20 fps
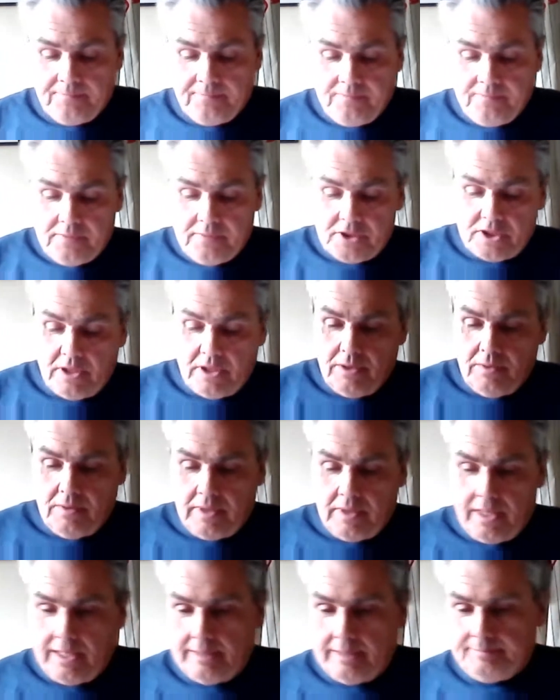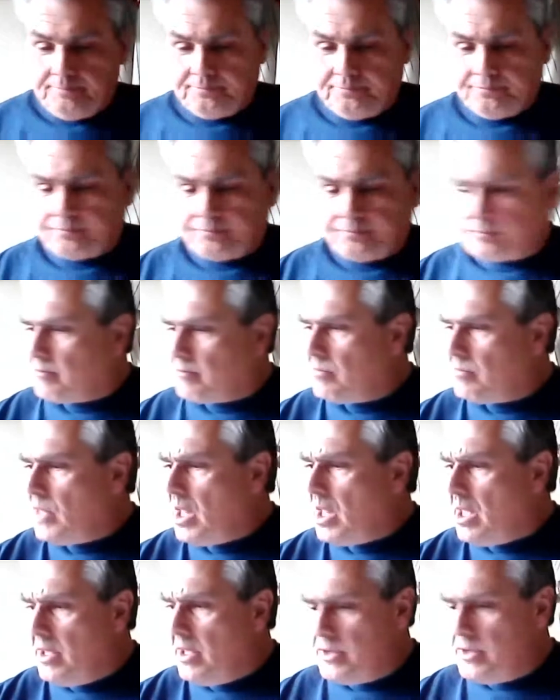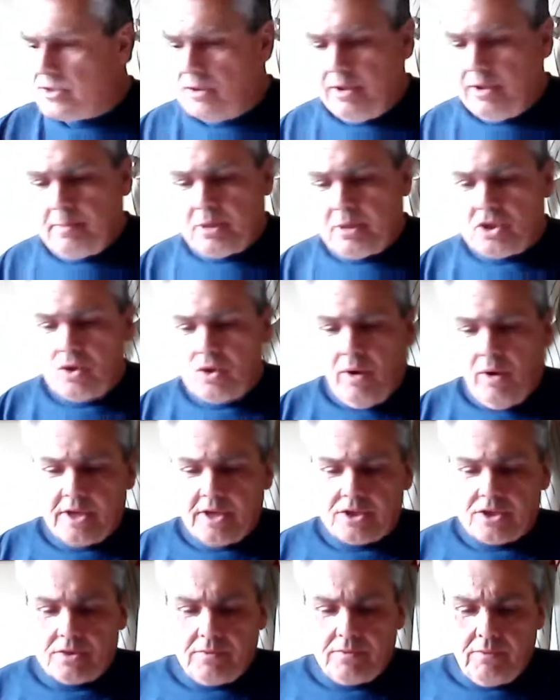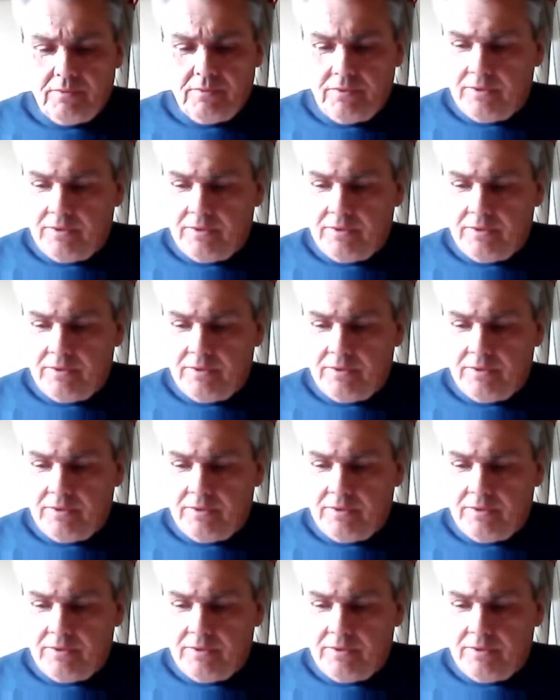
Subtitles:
So the Pacioreks